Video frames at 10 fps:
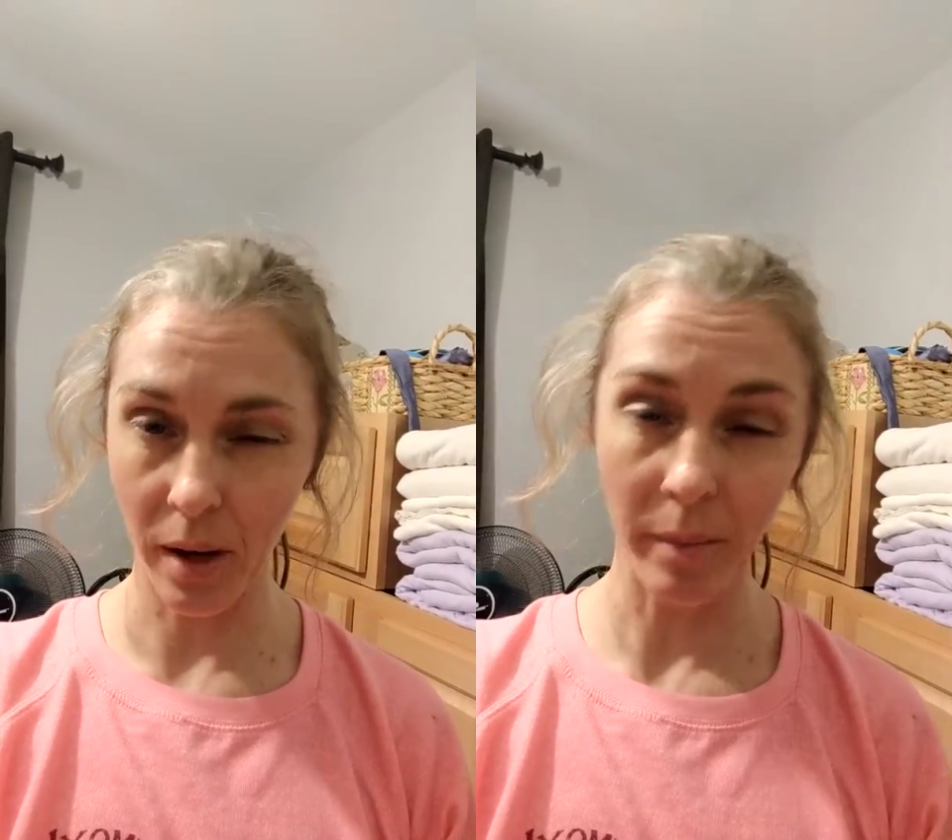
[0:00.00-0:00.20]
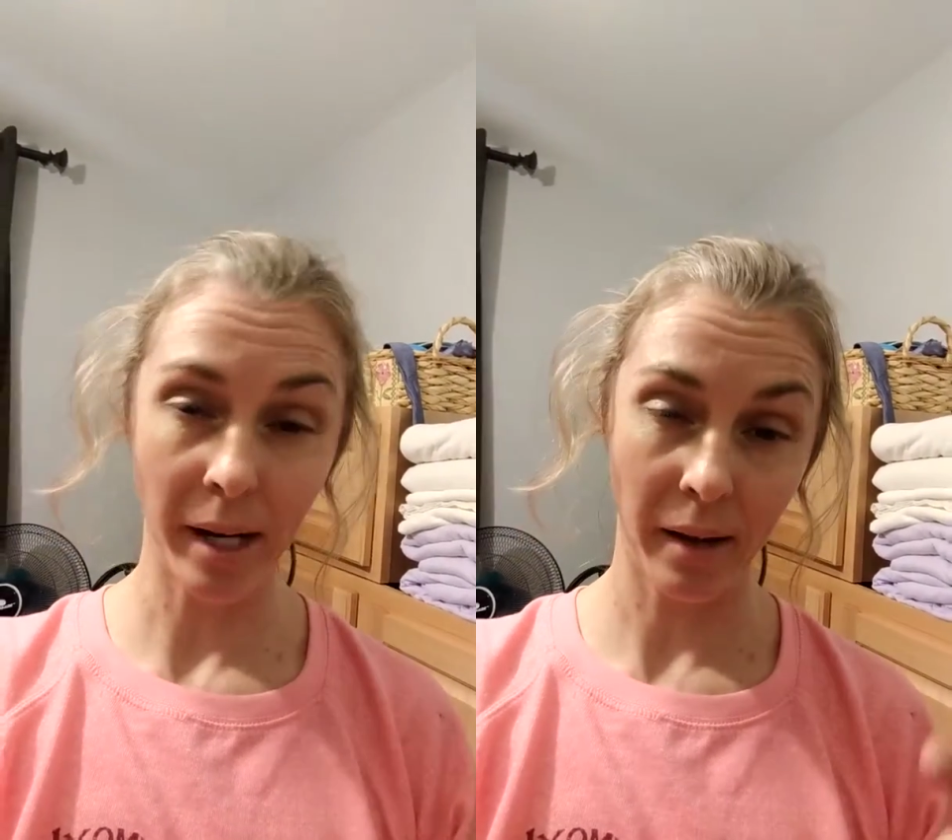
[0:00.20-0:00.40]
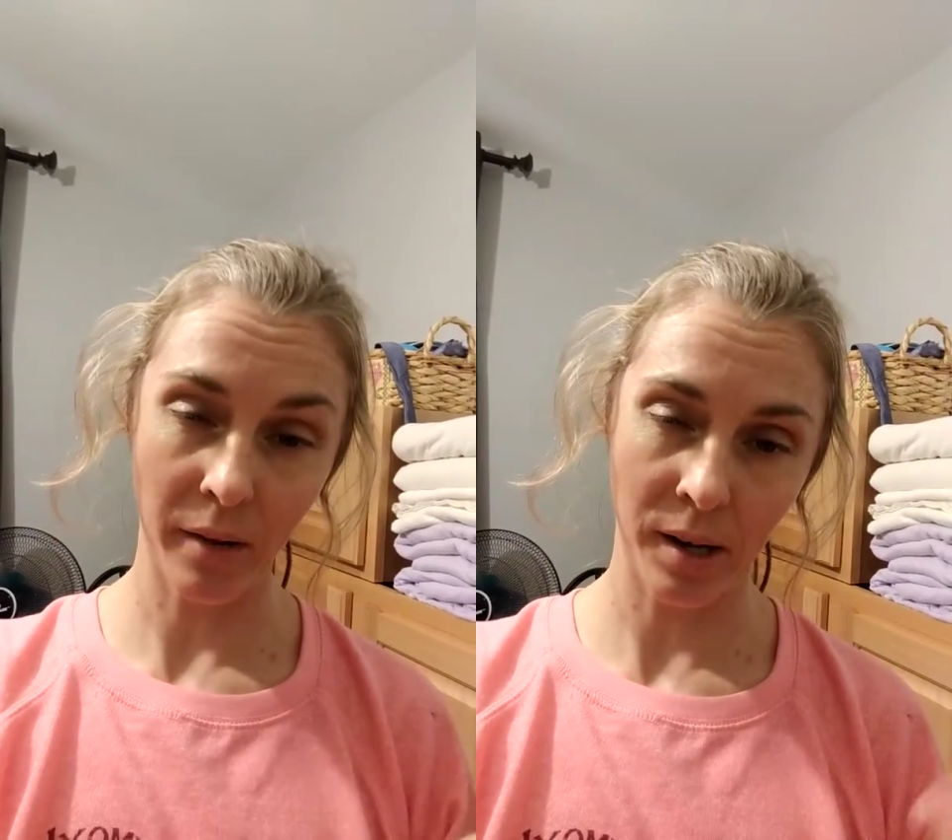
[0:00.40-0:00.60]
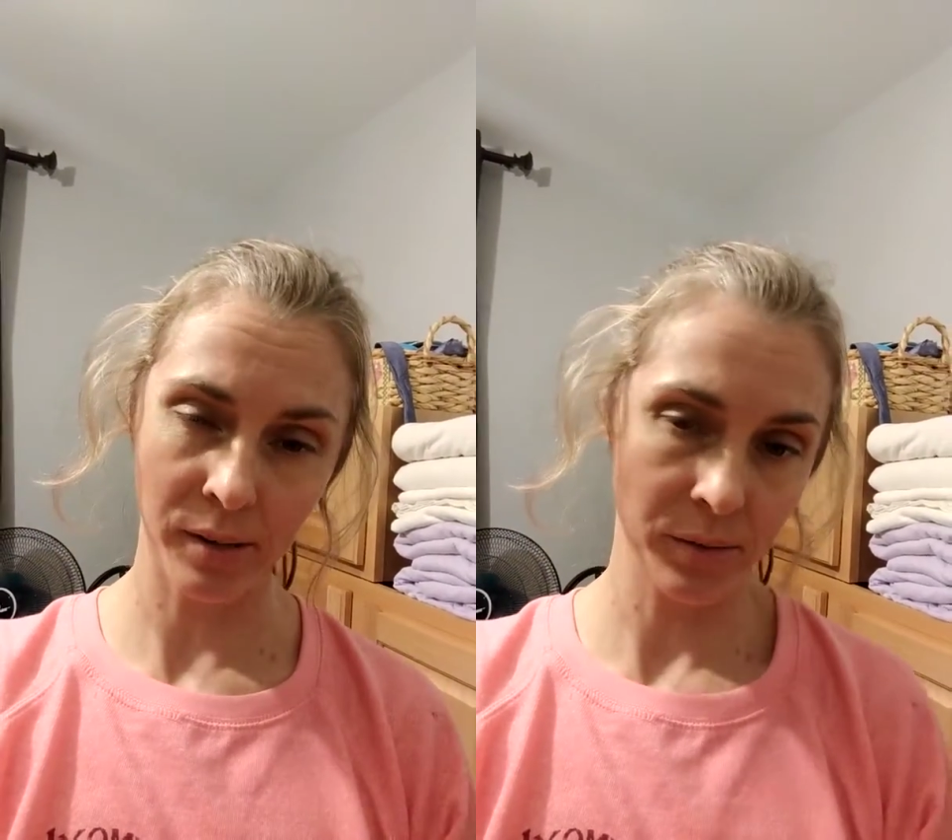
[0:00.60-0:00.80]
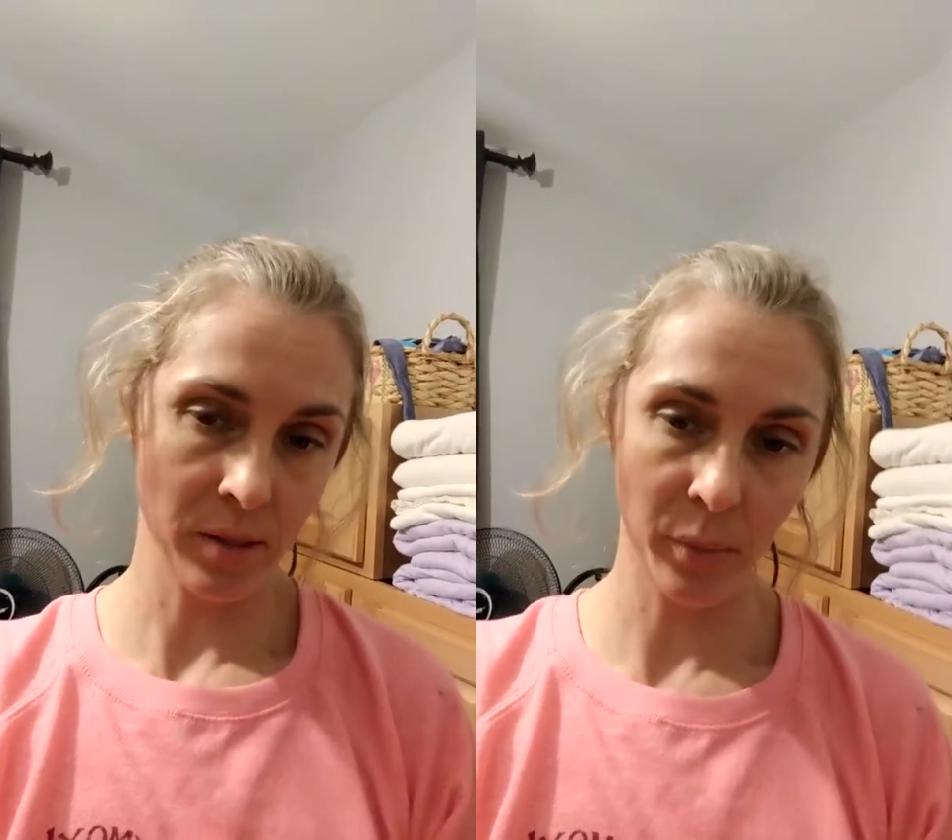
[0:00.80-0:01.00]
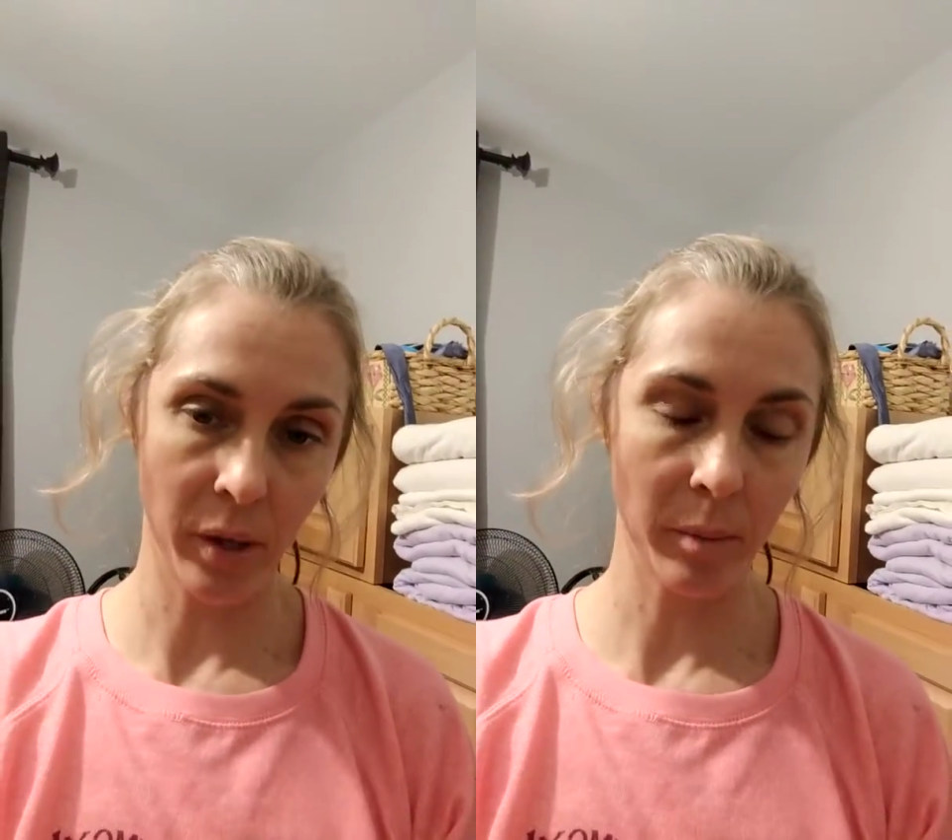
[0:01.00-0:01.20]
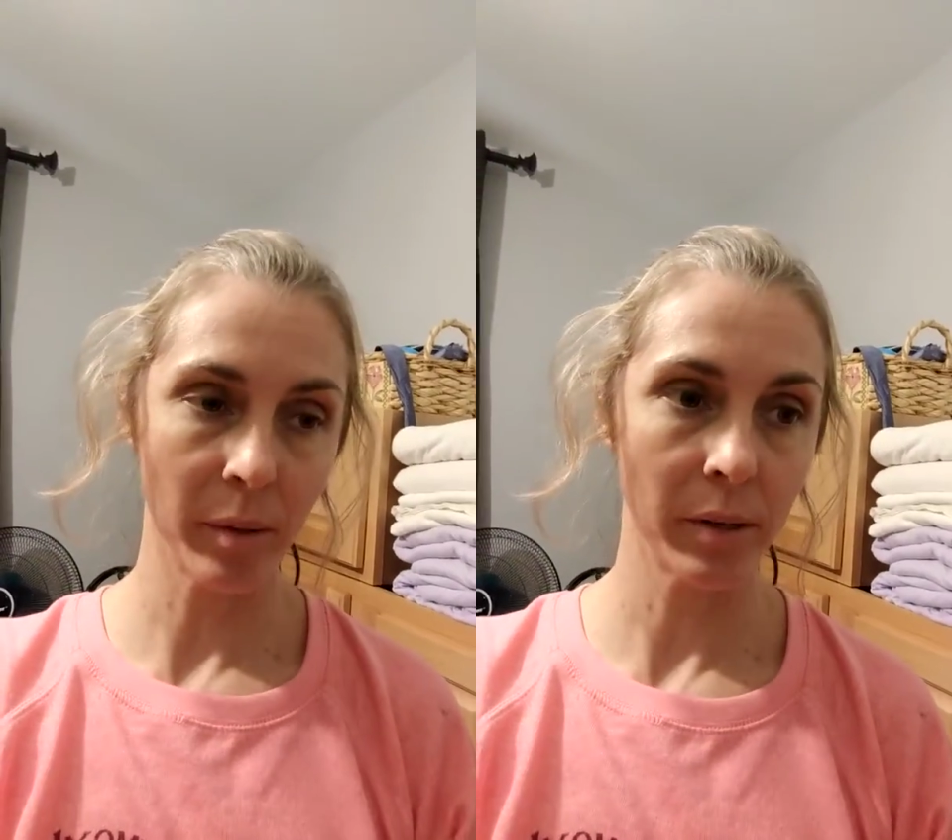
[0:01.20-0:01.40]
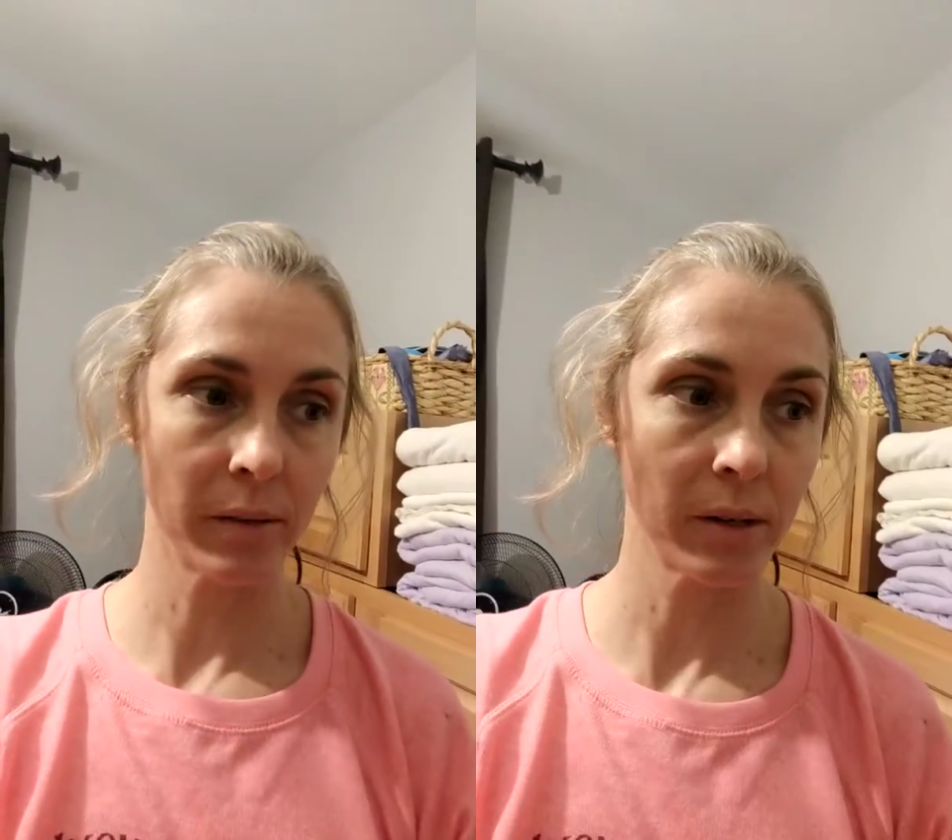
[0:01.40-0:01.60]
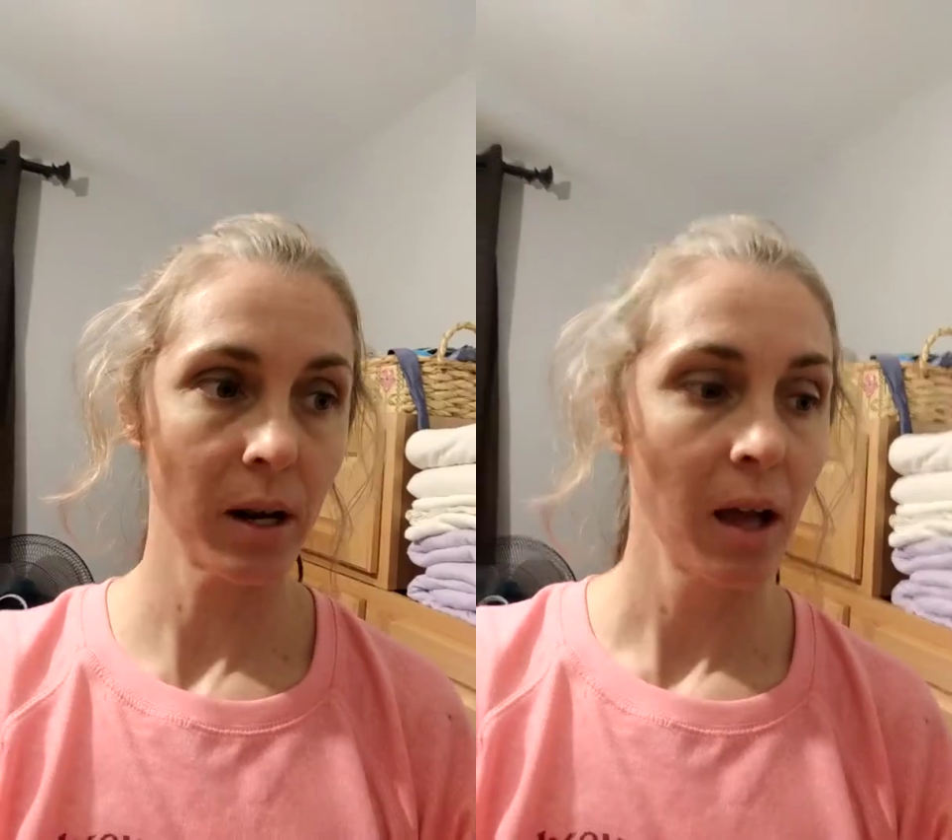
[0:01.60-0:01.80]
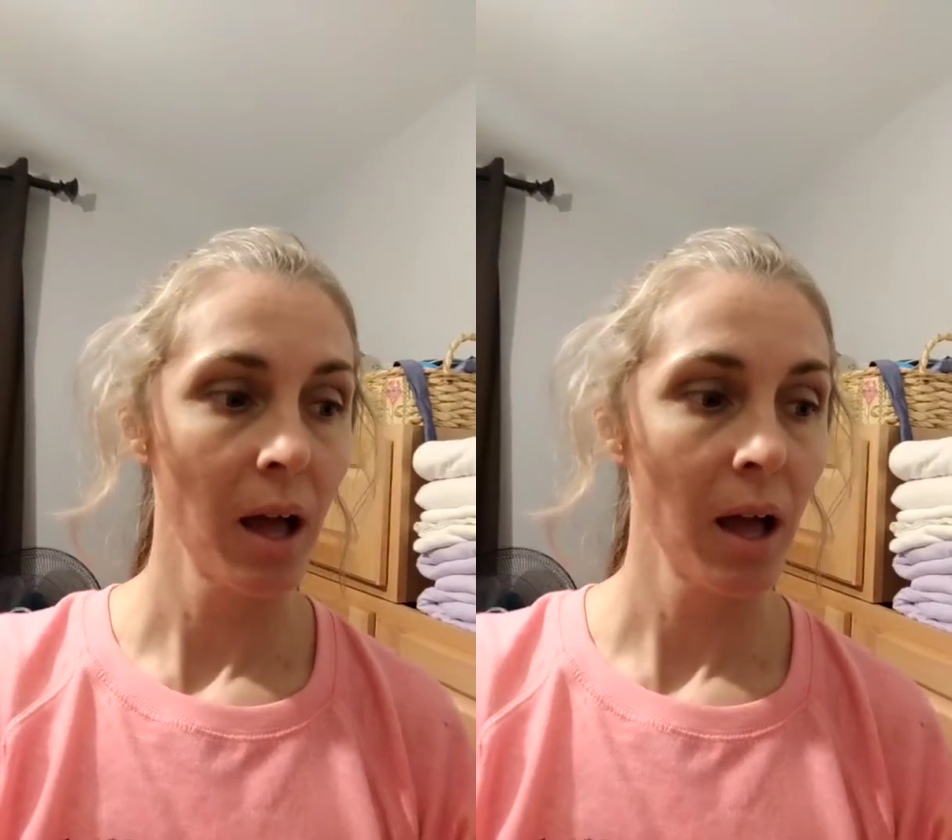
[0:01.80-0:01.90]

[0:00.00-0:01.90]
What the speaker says: I might have hot glue somewhere, but whatever.